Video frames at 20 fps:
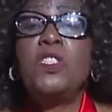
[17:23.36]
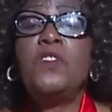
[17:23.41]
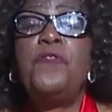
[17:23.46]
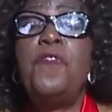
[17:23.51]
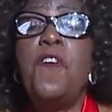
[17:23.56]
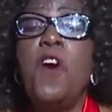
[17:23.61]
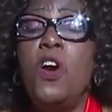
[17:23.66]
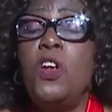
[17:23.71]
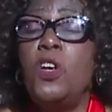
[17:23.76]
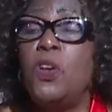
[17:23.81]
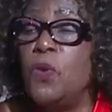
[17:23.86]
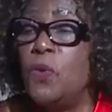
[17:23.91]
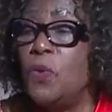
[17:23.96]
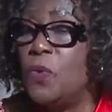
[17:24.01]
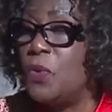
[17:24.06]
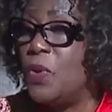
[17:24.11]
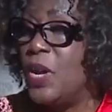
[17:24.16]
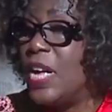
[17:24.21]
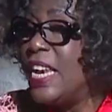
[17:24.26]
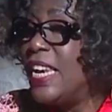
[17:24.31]
must
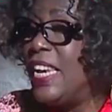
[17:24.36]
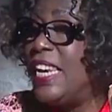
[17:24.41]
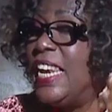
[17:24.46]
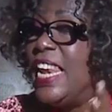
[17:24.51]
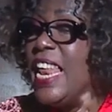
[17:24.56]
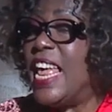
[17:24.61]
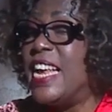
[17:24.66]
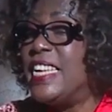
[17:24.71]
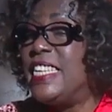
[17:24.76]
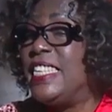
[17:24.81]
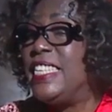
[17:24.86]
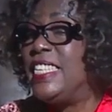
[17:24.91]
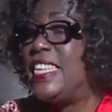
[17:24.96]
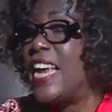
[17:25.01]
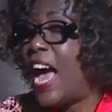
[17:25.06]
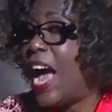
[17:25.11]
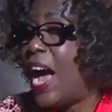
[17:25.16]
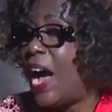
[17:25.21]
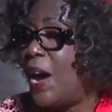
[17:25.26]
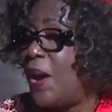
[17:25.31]
follow
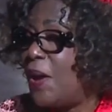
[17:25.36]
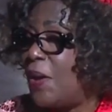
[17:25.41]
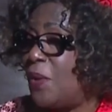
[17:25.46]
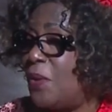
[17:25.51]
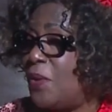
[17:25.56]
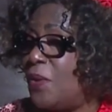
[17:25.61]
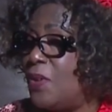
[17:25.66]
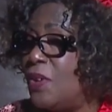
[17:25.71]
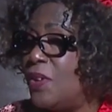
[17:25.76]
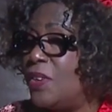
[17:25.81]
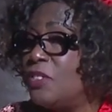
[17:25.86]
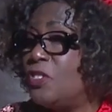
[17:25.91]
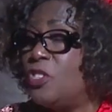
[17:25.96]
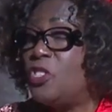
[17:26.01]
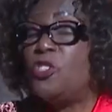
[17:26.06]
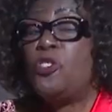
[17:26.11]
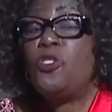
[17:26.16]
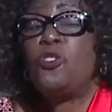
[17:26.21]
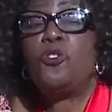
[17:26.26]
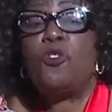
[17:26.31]
laid down
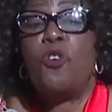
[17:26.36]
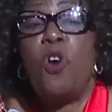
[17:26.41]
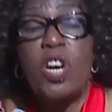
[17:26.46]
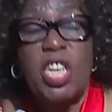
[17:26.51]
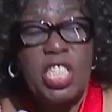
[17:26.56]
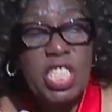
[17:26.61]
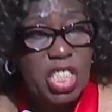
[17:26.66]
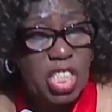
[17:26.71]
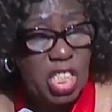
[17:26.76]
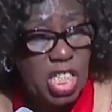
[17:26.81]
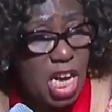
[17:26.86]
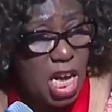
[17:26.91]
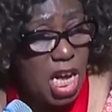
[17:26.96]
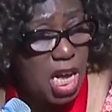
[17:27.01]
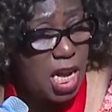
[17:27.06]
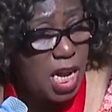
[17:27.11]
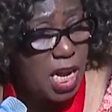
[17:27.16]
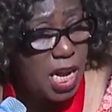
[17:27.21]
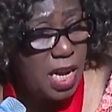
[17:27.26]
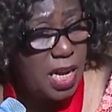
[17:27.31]
structure.
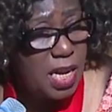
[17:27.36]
